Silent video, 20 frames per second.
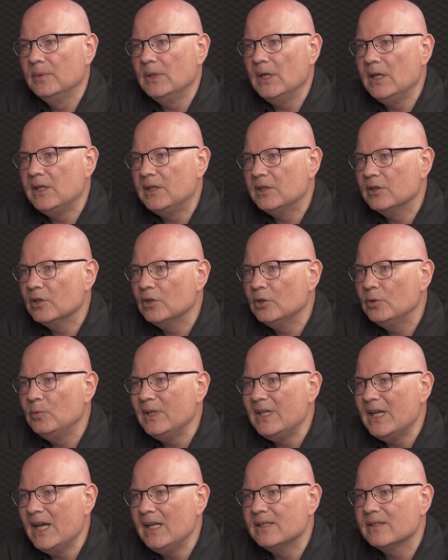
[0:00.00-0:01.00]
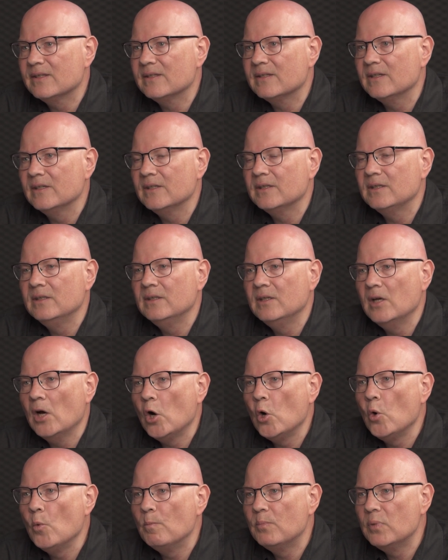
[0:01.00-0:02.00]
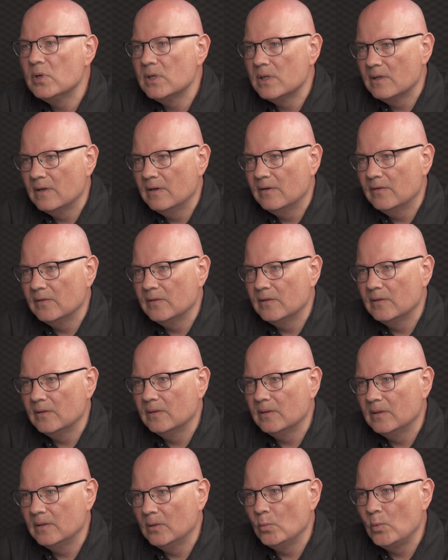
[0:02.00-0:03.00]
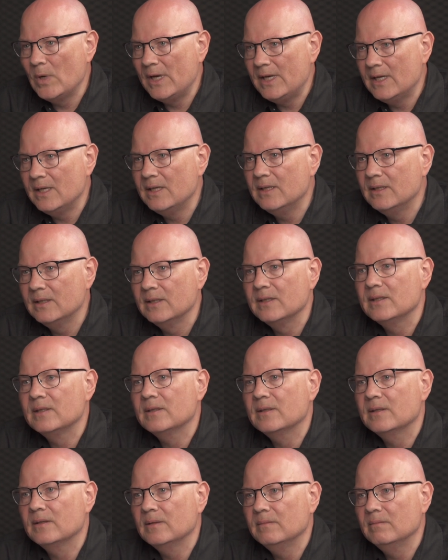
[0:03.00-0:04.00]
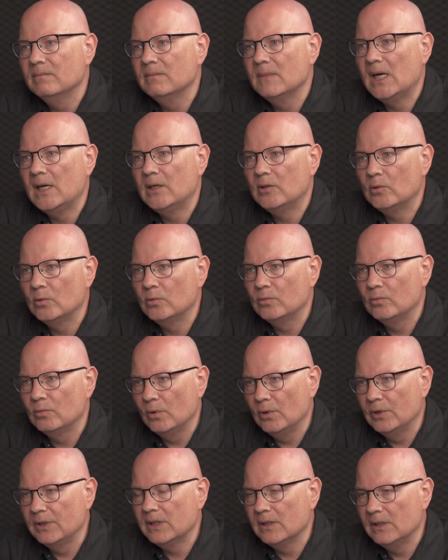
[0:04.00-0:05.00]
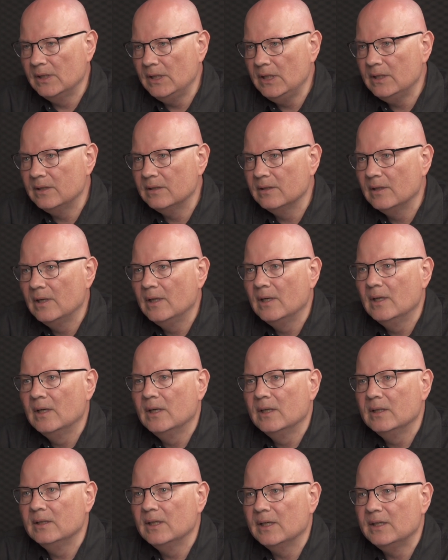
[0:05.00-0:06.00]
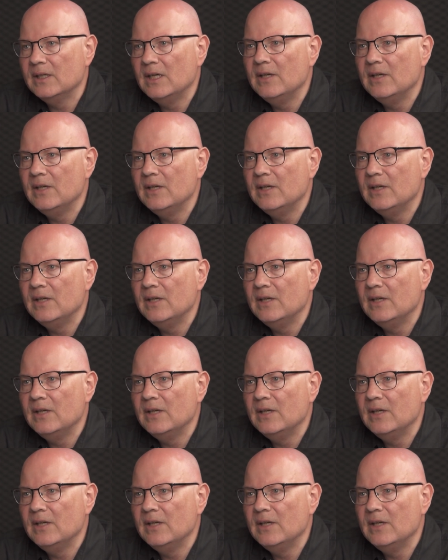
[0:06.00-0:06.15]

It creates certain hope within this narrow ruling elite that